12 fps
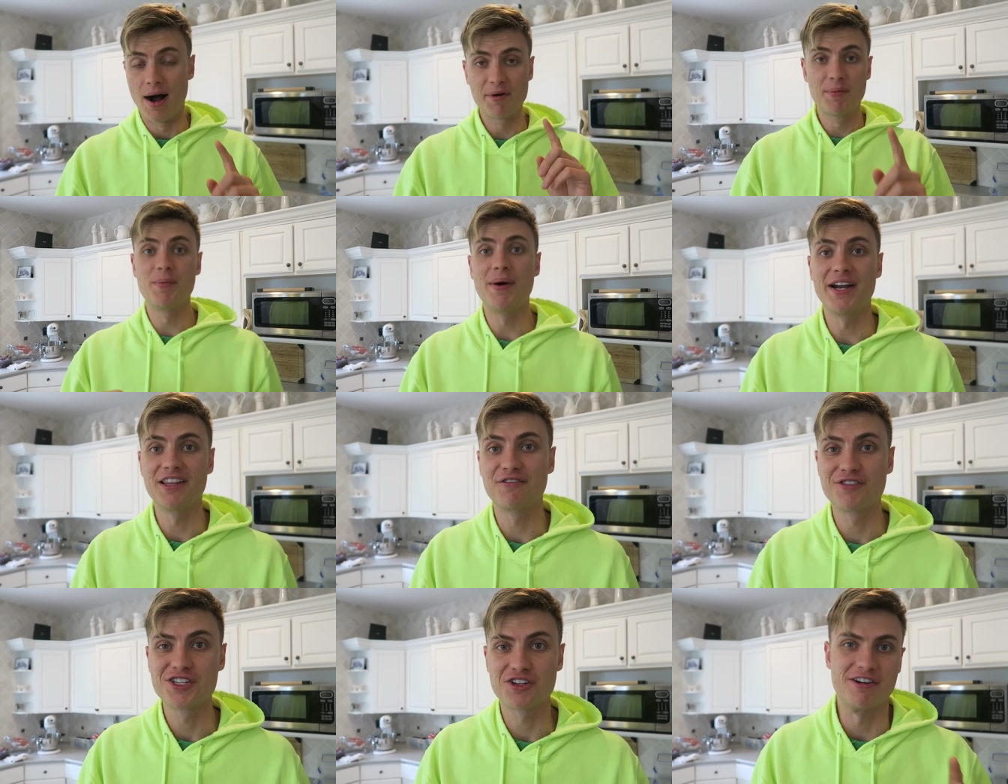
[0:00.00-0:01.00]
I'm gonna put mine in the
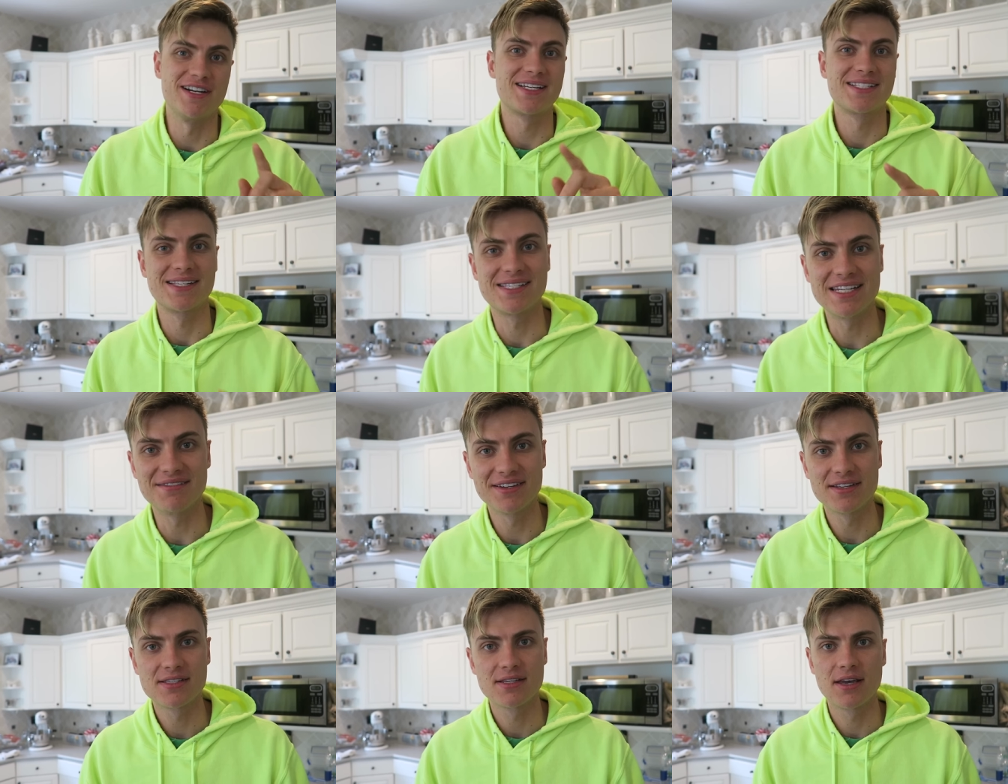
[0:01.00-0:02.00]
freezer right next to
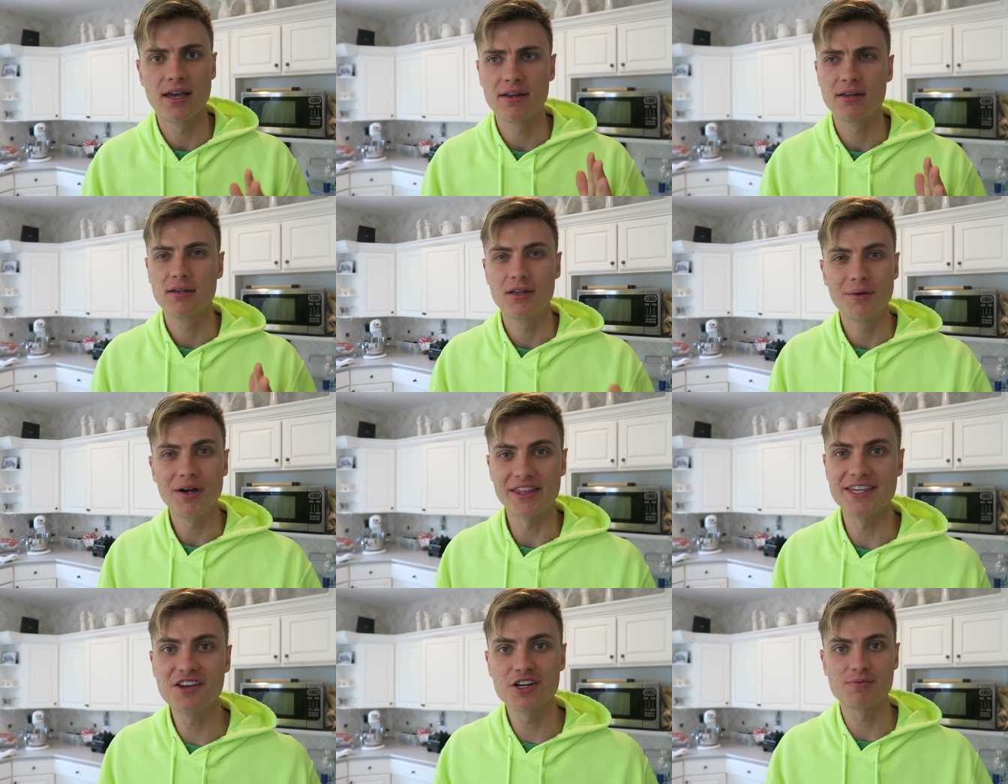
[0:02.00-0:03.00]
Steven's, and you know what?
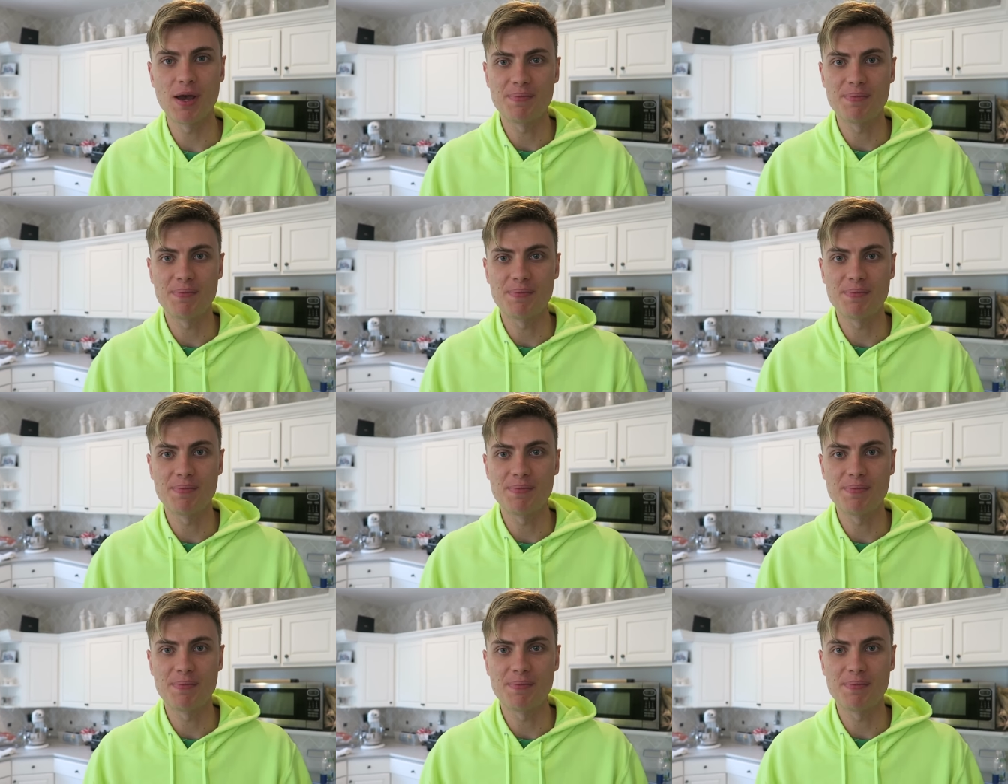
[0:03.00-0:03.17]
I think yours